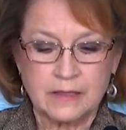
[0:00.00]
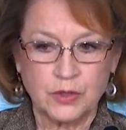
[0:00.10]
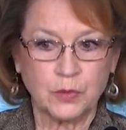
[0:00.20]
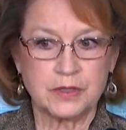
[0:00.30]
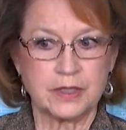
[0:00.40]

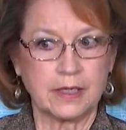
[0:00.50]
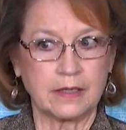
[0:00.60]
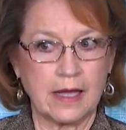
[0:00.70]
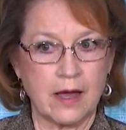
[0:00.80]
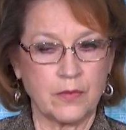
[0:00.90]
so we're
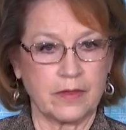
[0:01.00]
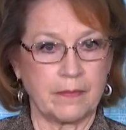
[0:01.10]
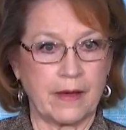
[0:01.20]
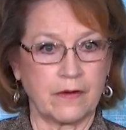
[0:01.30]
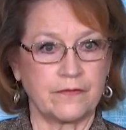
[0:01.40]
sitting now with
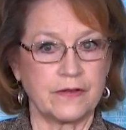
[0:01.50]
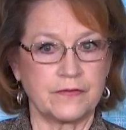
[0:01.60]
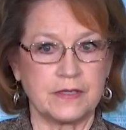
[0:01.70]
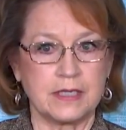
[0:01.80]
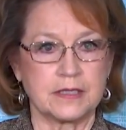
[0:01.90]
about
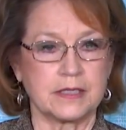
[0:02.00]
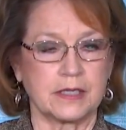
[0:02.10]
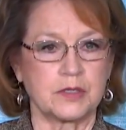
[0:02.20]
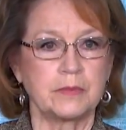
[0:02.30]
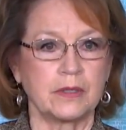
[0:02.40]

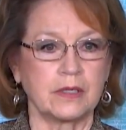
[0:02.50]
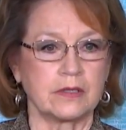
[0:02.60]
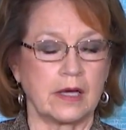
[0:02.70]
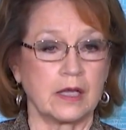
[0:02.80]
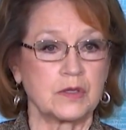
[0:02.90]
$56
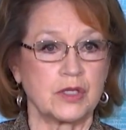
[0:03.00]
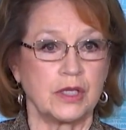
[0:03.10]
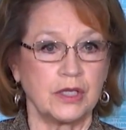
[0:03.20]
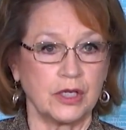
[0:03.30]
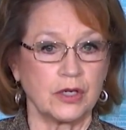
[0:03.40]
million a
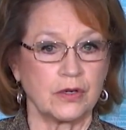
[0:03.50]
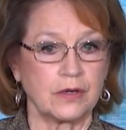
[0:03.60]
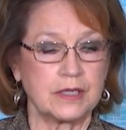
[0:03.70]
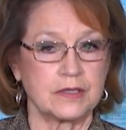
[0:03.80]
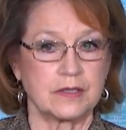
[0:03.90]

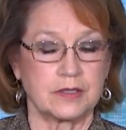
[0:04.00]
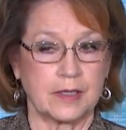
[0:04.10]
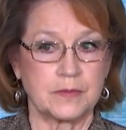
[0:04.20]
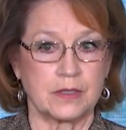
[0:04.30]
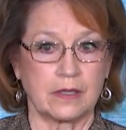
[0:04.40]
year is the
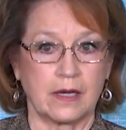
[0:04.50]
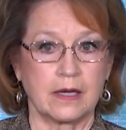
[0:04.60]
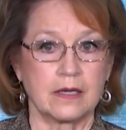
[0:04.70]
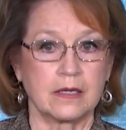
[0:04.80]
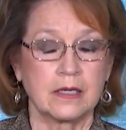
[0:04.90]

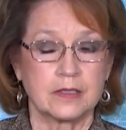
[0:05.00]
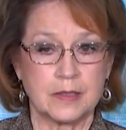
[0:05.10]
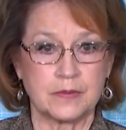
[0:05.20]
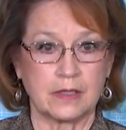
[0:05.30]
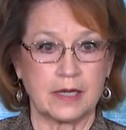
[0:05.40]
subsidized,
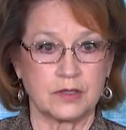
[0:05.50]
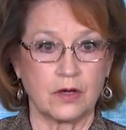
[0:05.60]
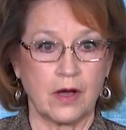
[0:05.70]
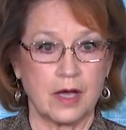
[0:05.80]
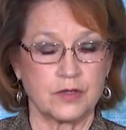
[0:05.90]
subsidized
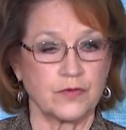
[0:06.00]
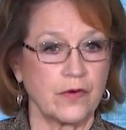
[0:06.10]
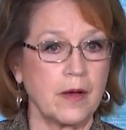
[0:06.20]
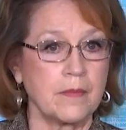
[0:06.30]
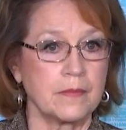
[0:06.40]
cost
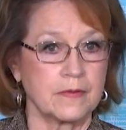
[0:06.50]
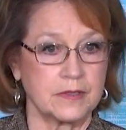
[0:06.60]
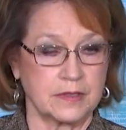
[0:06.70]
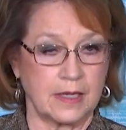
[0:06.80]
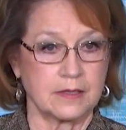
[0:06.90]
from
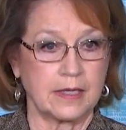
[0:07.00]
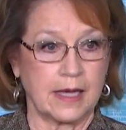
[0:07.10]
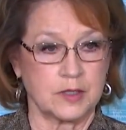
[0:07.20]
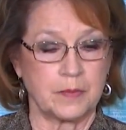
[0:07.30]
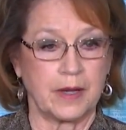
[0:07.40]
the state
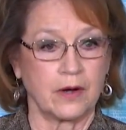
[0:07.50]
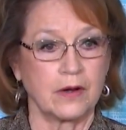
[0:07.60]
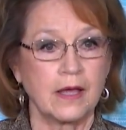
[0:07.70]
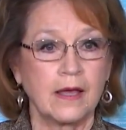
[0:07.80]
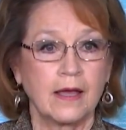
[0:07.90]
taxpayer.